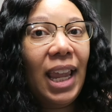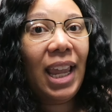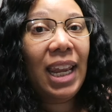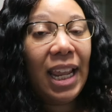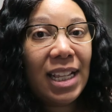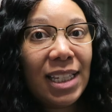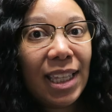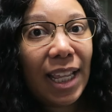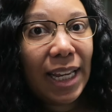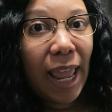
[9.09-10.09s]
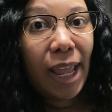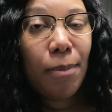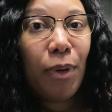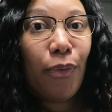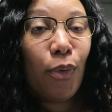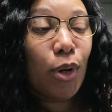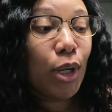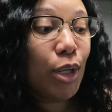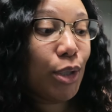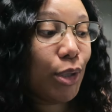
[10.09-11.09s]
It is the day
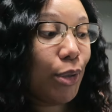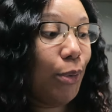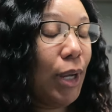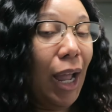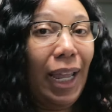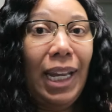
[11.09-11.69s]
before school, y'all.